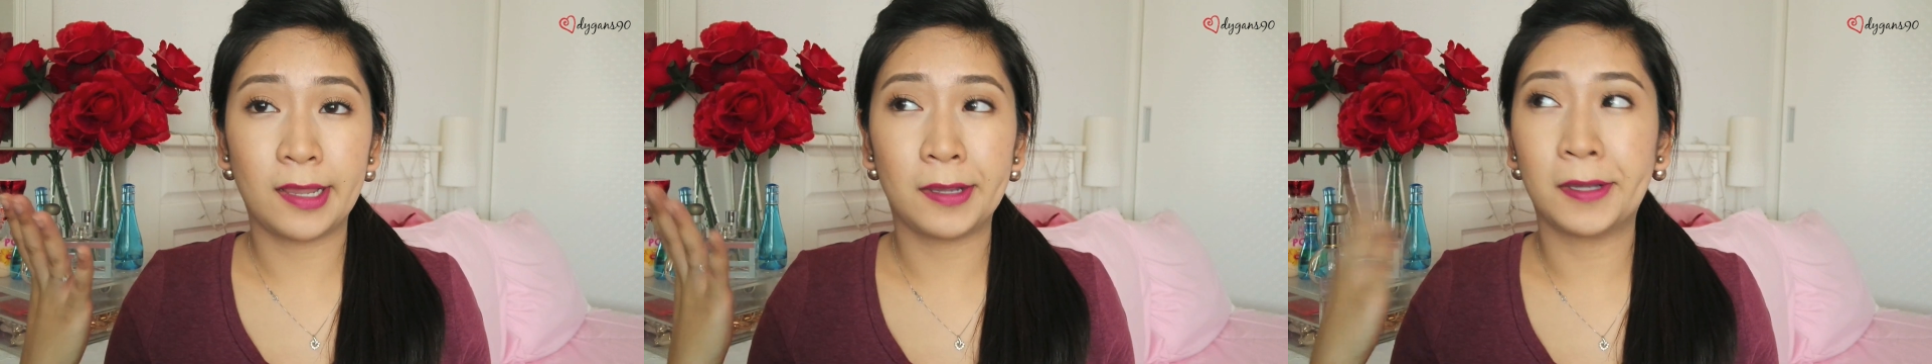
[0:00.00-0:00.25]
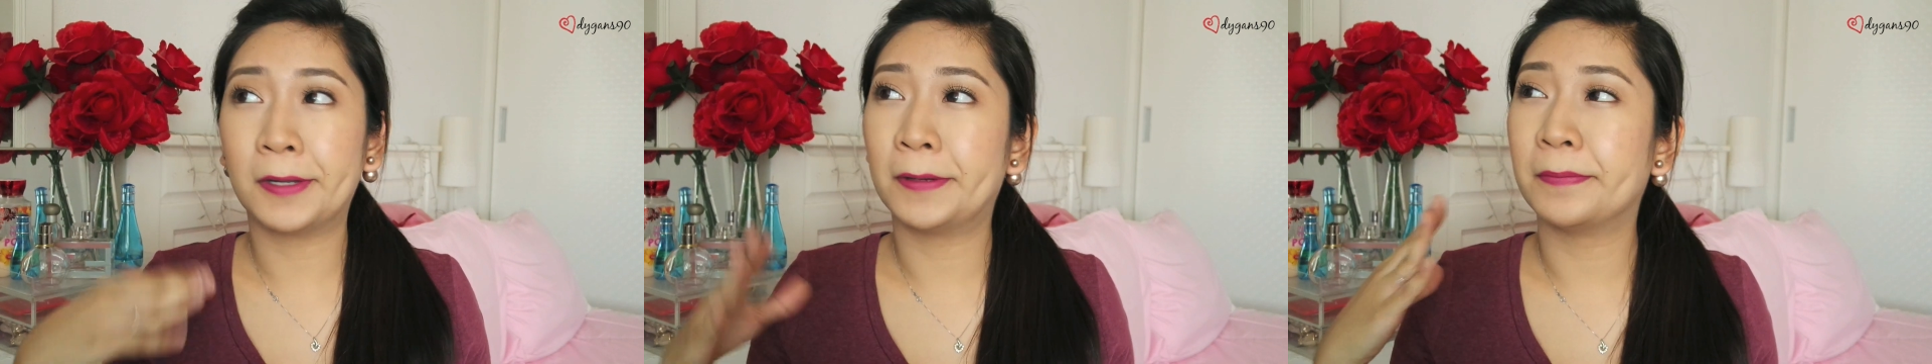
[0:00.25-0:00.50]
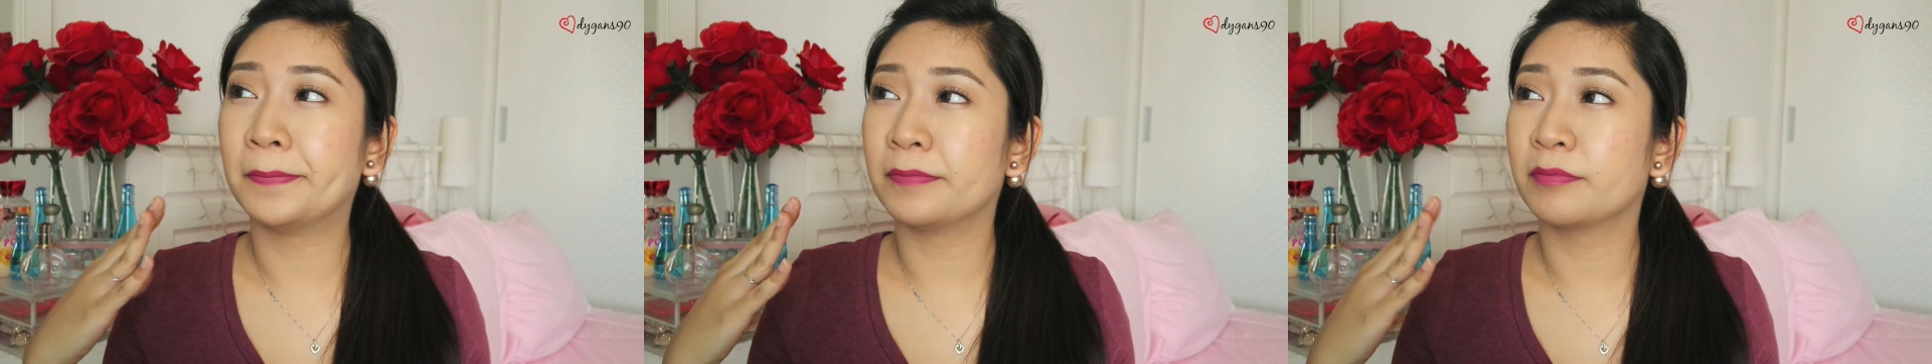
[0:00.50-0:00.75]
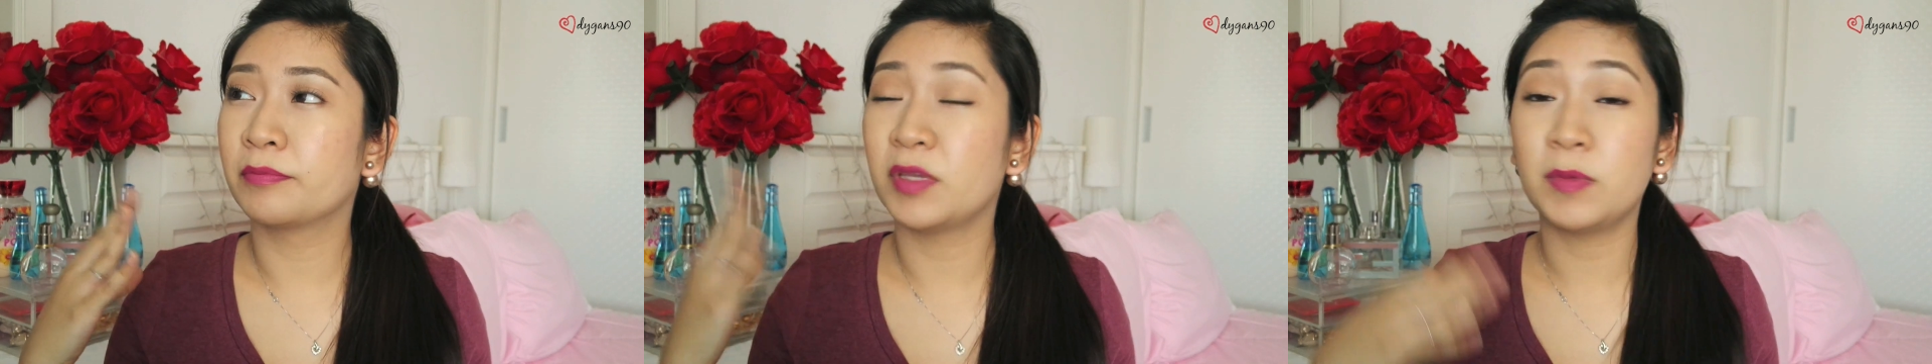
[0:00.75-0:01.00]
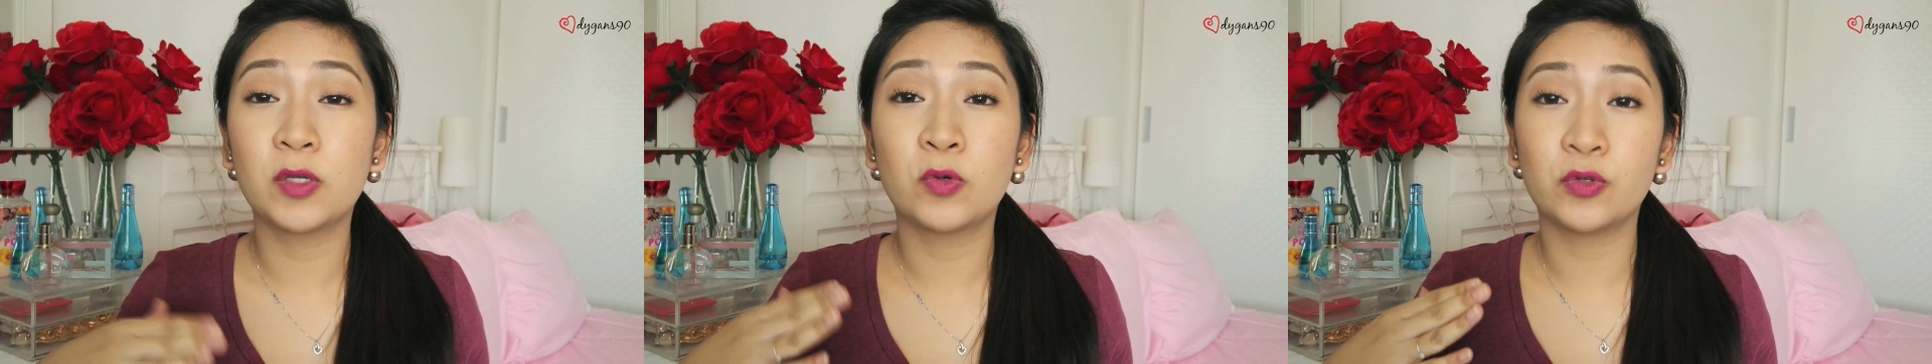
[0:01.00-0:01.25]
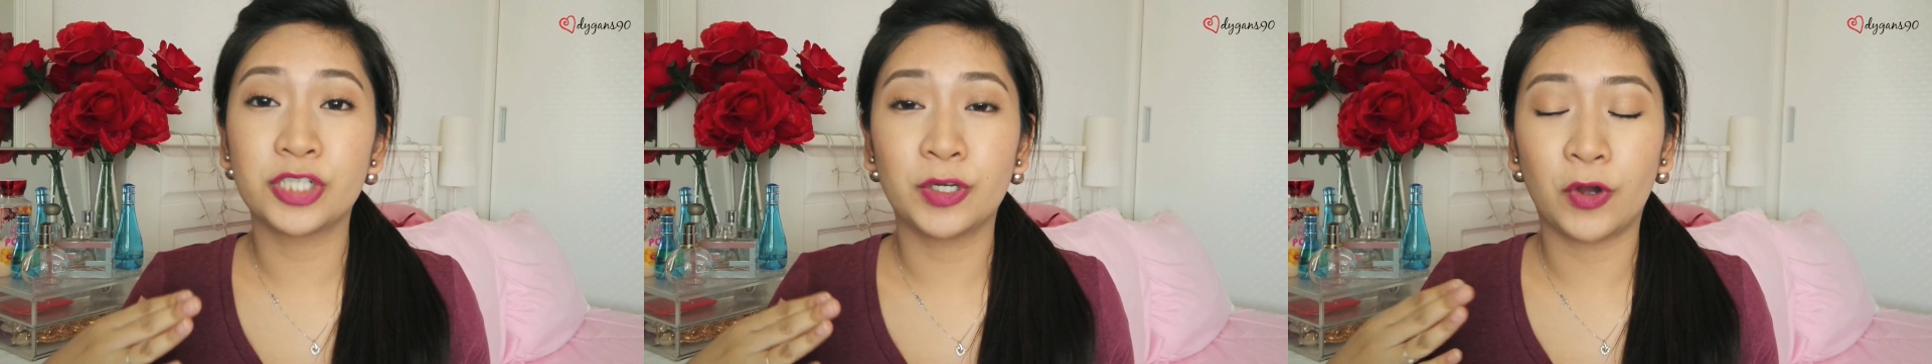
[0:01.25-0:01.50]
BB
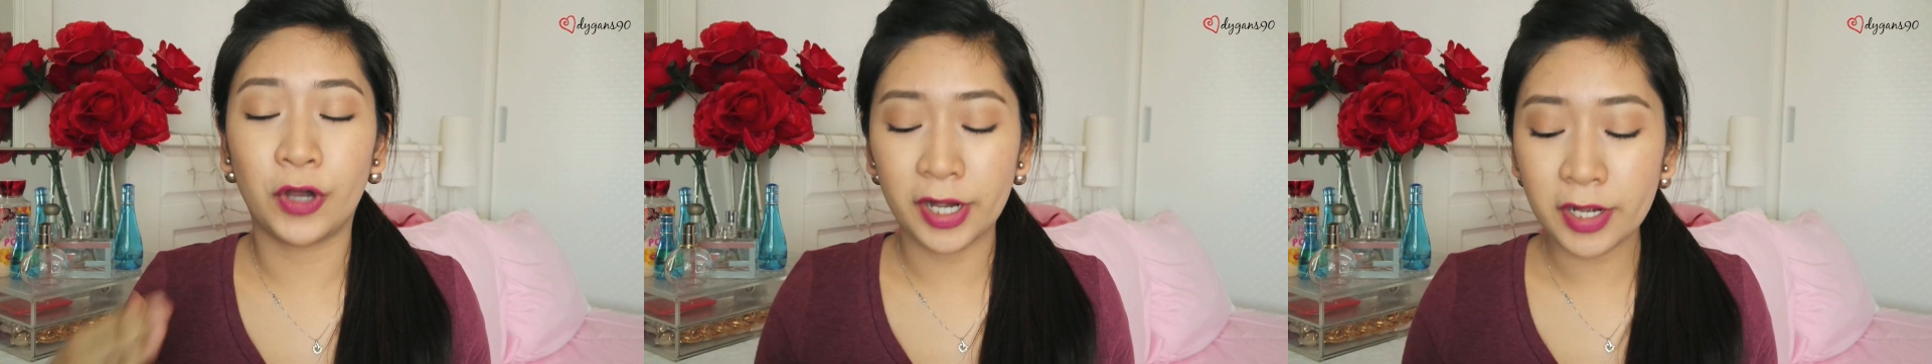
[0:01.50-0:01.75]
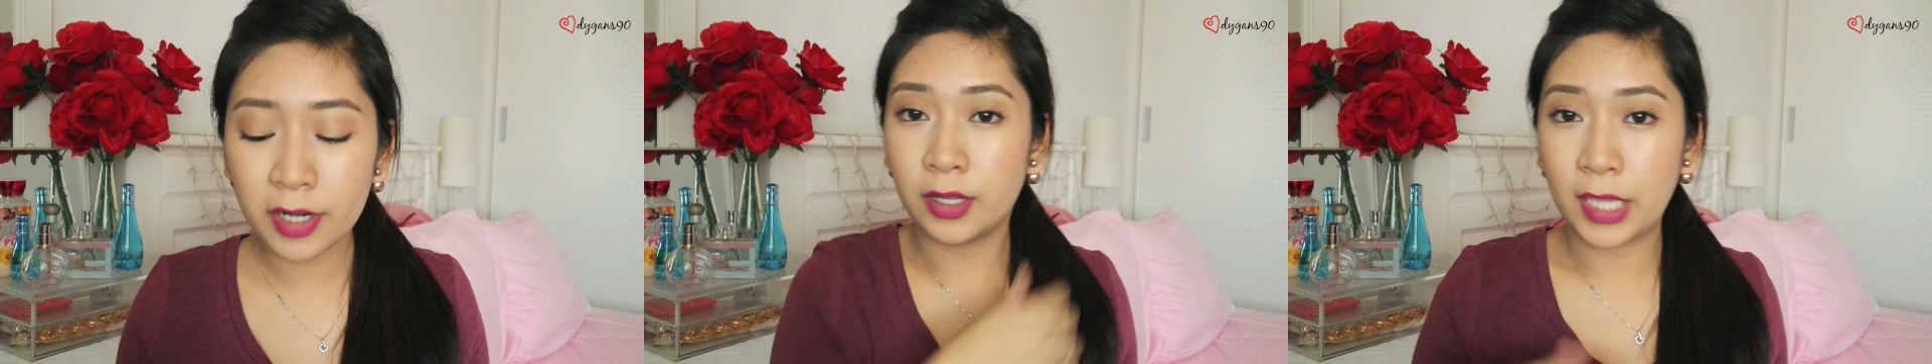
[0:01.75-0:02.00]
cushion on.